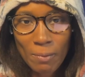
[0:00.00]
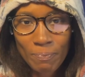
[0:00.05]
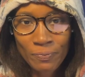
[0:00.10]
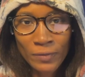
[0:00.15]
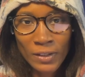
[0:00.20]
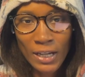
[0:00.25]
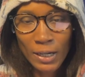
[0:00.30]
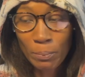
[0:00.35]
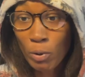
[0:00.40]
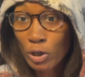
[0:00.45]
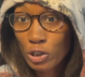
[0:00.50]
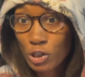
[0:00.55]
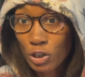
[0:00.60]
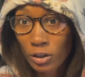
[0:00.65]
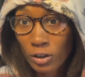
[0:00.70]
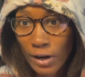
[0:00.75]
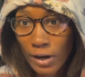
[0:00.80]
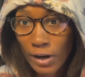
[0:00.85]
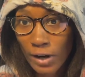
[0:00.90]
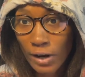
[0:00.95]
like
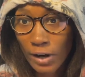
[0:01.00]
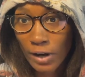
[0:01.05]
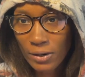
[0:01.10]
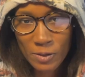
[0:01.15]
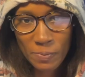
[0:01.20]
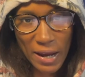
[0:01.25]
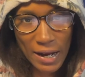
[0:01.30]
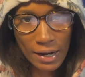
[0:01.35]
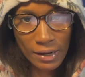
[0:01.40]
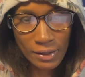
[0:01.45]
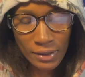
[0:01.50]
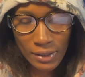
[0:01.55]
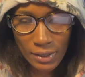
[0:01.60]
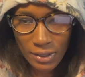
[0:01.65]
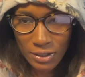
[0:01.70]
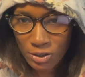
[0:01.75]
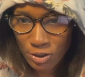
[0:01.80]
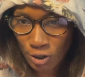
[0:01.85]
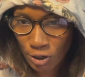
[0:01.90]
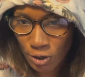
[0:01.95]
Portugal, right, or Spain.
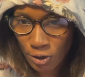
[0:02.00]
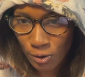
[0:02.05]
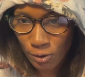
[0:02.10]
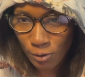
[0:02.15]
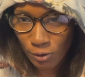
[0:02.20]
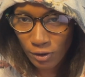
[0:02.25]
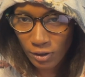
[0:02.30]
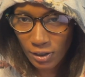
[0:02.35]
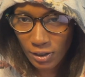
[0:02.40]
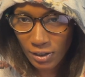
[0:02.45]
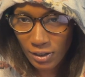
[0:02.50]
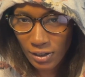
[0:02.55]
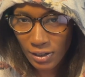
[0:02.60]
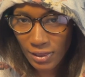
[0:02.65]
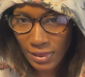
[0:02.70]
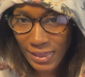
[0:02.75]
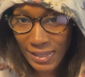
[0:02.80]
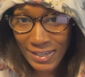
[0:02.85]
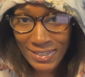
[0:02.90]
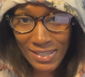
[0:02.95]
So
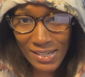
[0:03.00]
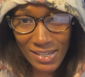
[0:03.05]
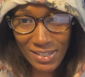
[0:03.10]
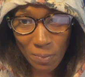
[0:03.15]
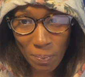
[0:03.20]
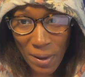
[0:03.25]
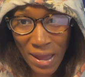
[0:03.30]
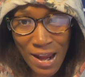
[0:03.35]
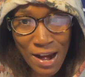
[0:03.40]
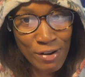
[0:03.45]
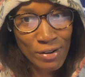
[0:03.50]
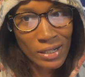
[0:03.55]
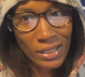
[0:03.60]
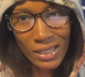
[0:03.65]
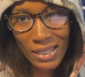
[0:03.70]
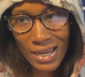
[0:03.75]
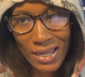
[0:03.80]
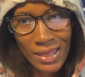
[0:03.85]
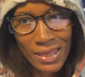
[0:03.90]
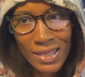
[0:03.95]
this is
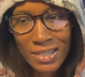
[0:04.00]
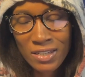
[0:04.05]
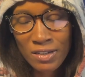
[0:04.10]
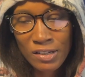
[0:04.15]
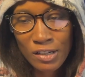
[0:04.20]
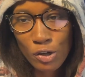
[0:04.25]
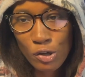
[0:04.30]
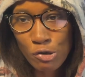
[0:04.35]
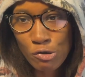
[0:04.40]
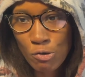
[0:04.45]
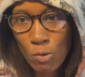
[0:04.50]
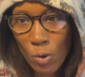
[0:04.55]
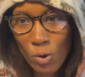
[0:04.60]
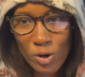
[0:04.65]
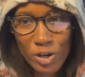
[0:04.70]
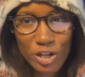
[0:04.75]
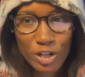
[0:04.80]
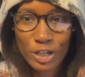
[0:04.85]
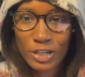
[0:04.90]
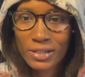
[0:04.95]
apparently in this
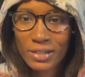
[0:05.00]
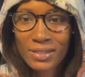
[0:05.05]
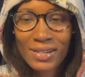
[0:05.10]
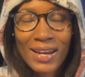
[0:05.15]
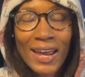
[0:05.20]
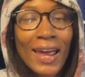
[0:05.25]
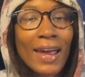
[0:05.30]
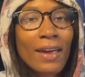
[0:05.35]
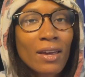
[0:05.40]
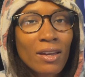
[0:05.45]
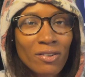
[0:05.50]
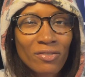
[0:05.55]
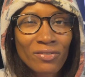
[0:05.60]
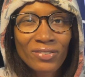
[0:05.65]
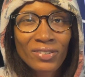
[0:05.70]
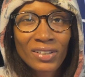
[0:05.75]
gorgeous cave.